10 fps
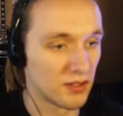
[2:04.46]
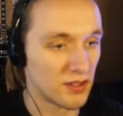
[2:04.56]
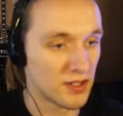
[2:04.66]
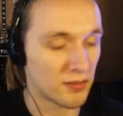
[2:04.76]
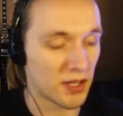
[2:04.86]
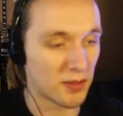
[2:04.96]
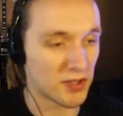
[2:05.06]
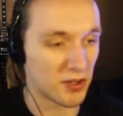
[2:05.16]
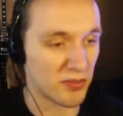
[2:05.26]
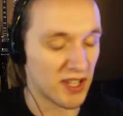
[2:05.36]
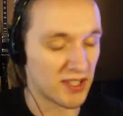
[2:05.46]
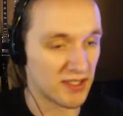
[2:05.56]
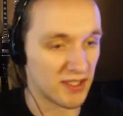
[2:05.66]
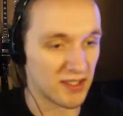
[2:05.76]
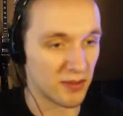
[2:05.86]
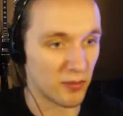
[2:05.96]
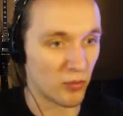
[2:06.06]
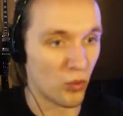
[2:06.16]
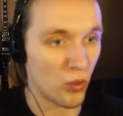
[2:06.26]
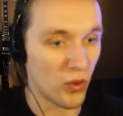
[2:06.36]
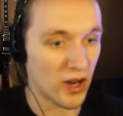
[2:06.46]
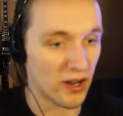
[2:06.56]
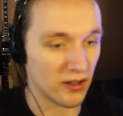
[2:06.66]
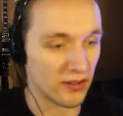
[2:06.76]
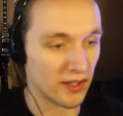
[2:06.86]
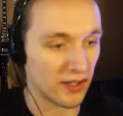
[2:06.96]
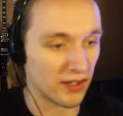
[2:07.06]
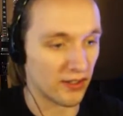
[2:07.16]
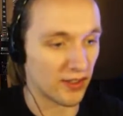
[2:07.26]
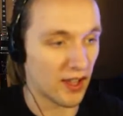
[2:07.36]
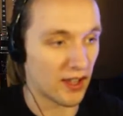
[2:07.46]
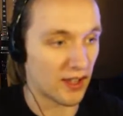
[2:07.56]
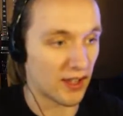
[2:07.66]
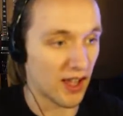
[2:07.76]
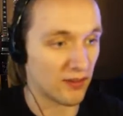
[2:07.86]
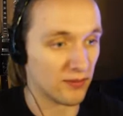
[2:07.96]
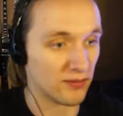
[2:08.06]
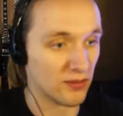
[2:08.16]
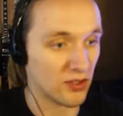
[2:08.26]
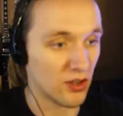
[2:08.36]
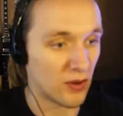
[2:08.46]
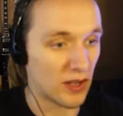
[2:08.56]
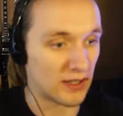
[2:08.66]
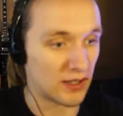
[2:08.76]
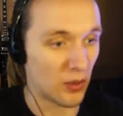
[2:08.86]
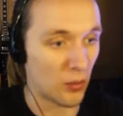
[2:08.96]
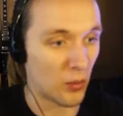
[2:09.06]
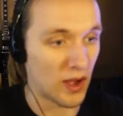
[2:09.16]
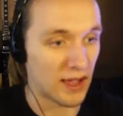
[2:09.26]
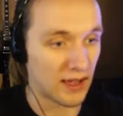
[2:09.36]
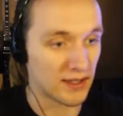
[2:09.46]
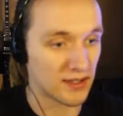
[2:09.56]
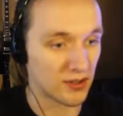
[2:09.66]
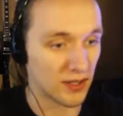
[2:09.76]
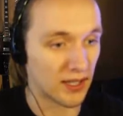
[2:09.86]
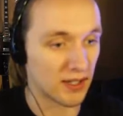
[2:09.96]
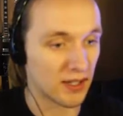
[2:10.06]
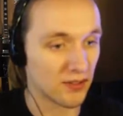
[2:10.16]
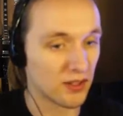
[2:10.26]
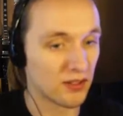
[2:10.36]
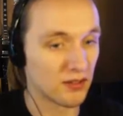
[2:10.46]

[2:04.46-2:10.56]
Sometimes OBS does some weird things that I have no idea why it's doing any of it.